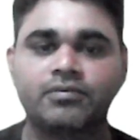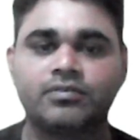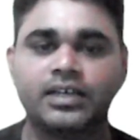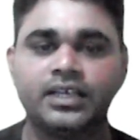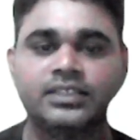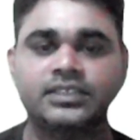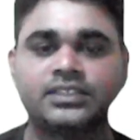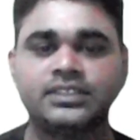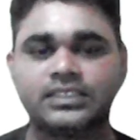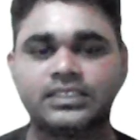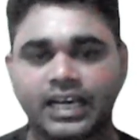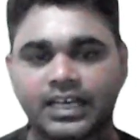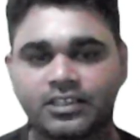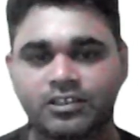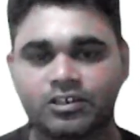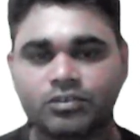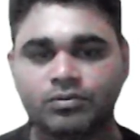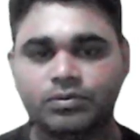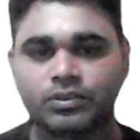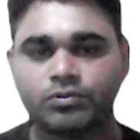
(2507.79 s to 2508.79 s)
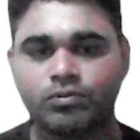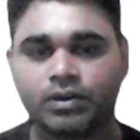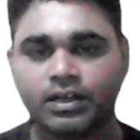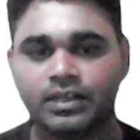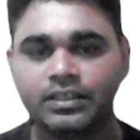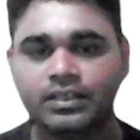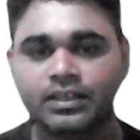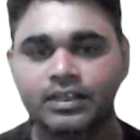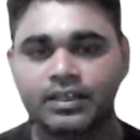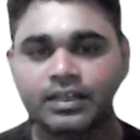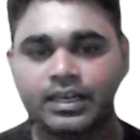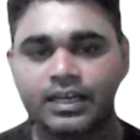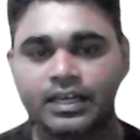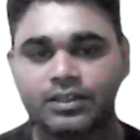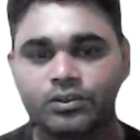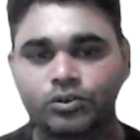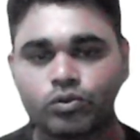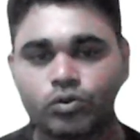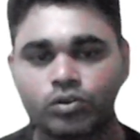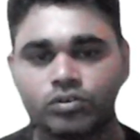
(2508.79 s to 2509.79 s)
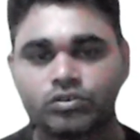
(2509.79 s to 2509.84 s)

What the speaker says: and this anaerobic one, and through the